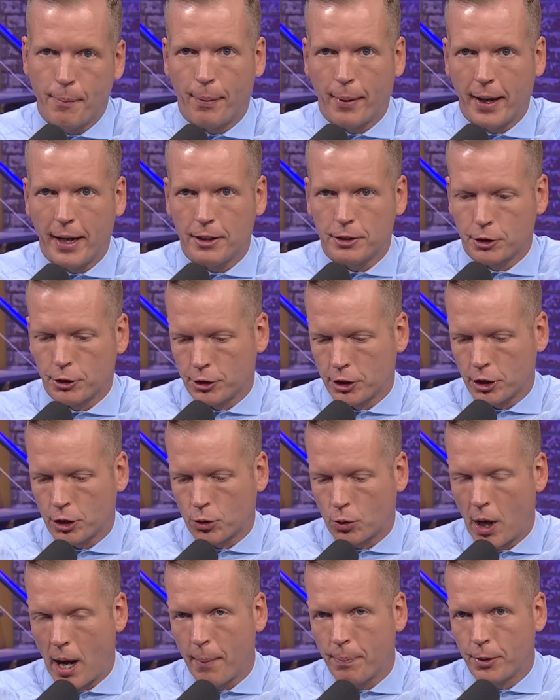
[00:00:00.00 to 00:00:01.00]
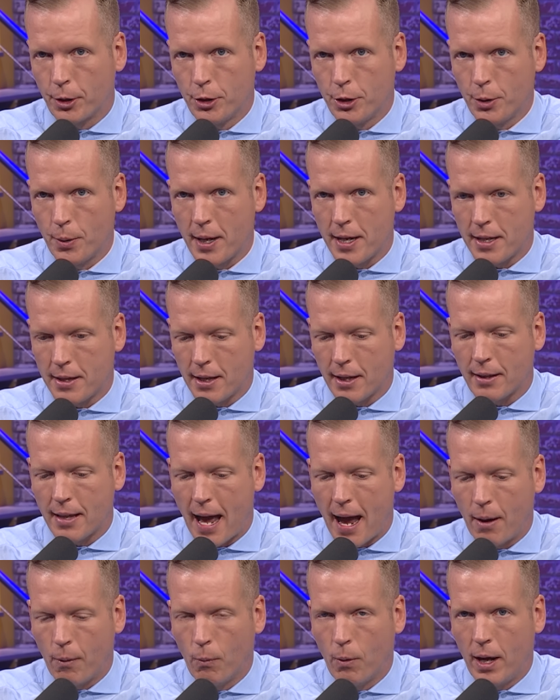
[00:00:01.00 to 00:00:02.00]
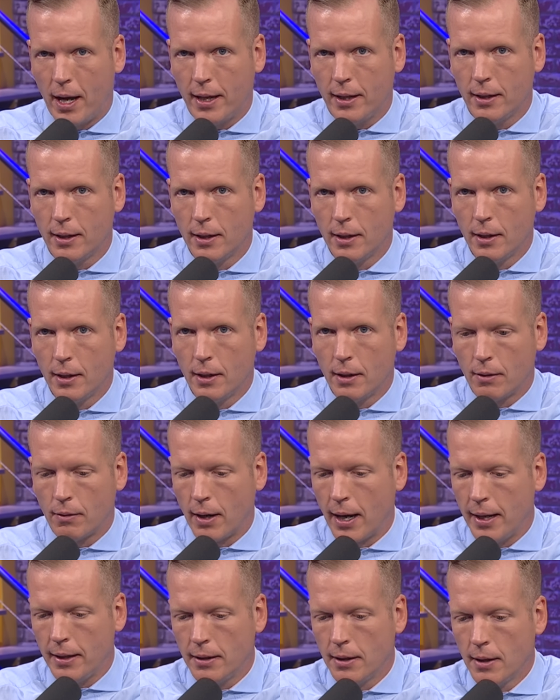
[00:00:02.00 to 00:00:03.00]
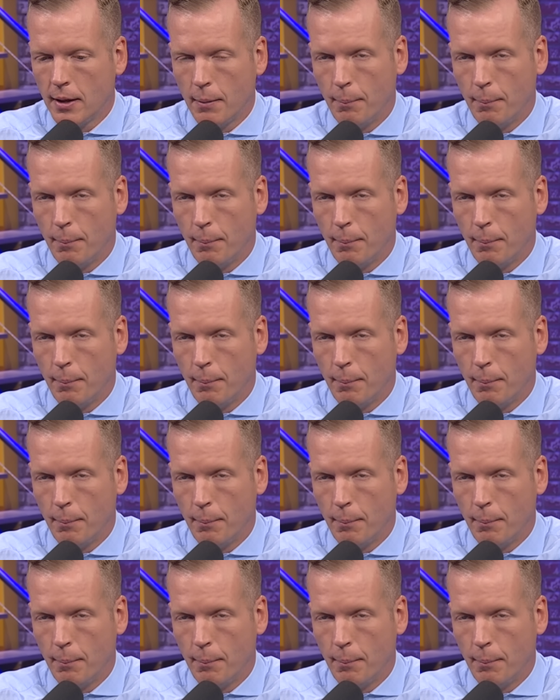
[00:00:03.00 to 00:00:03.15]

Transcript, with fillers: plays or disrupt or do anything that way, right?